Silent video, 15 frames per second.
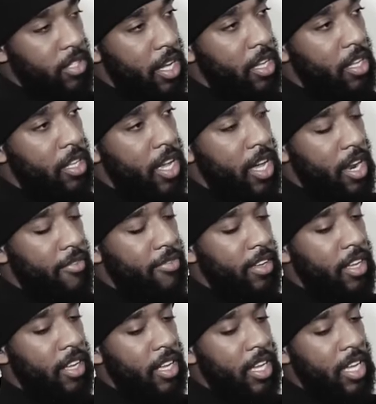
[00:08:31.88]
Yeah, and I
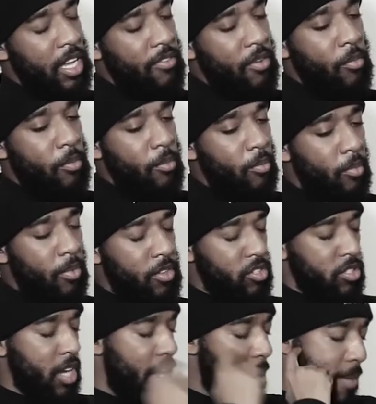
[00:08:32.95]
think even
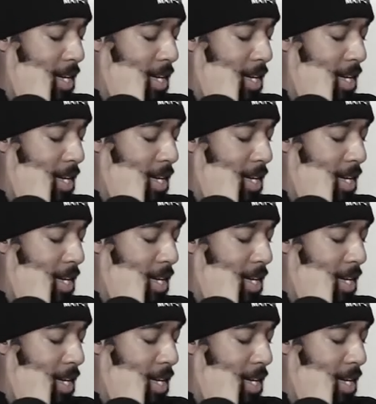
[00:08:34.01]
just going